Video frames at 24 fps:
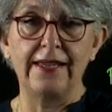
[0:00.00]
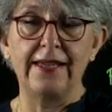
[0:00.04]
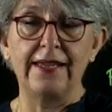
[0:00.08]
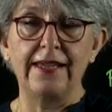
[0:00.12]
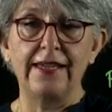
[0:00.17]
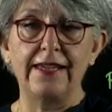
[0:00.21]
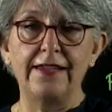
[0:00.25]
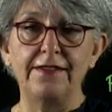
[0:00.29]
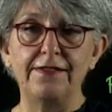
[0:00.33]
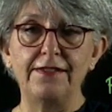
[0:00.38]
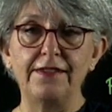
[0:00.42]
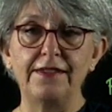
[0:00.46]

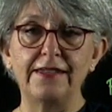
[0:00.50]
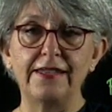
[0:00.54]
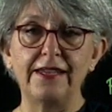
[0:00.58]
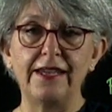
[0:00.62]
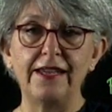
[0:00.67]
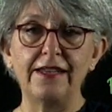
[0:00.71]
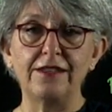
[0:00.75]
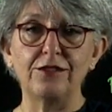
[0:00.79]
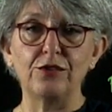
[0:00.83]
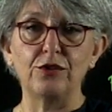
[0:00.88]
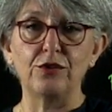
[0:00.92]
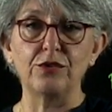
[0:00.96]
If we
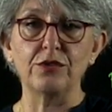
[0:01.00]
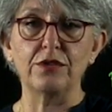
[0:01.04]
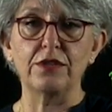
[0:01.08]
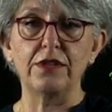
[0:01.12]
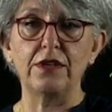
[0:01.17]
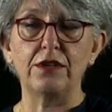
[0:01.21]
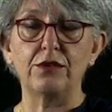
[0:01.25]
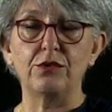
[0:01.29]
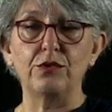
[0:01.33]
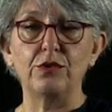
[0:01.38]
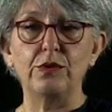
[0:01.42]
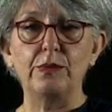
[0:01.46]
take those
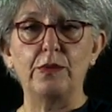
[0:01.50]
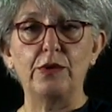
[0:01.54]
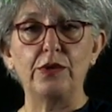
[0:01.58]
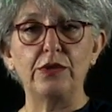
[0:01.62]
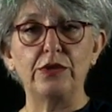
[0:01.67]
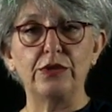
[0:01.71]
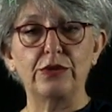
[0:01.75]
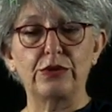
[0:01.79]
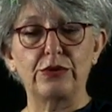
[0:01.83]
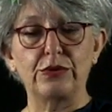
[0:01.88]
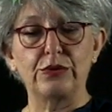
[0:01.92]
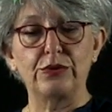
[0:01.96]
liquid
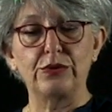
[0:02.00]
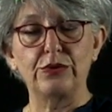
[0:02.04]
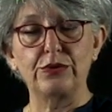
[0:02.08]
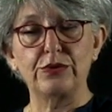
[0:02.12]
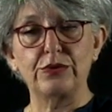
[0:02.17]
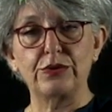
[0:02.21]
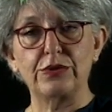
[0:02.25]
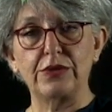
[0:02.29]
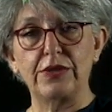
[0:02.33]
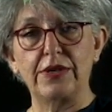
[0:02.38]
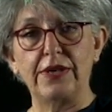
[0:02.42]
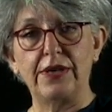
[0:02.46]

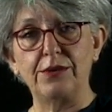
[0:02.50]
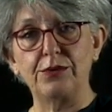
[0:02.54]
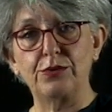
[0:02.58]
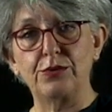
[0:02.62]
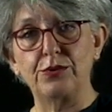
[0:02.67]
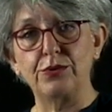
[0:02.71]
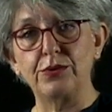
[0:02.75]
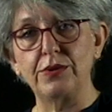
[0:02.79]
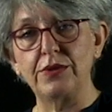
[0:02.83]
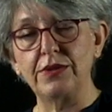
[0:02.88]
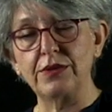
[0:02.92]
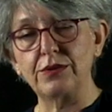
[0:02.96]
molecules and
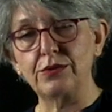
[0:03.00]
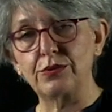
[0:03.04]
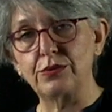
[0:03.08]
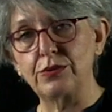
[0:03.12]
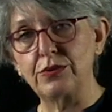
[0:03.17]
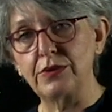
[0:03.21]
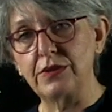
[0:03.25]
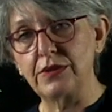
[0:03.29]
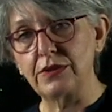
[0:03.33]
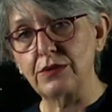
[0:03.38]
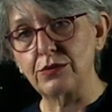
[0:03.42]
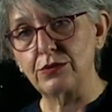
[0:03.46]
cool
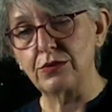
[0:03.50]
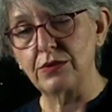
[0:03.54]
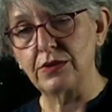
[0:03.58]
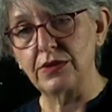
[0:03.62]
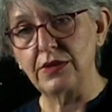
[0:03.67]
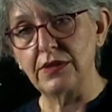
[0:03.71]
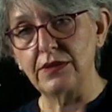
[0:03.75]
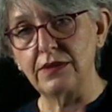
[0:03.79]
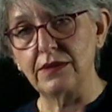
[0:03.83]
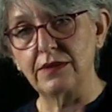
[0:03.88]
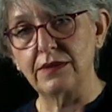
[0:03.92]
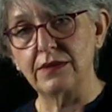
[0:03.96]

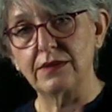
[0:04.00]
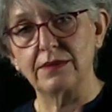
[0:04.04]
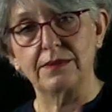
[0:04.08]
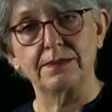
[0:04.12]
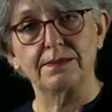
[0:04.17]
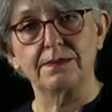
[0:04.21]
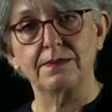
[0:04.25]
it,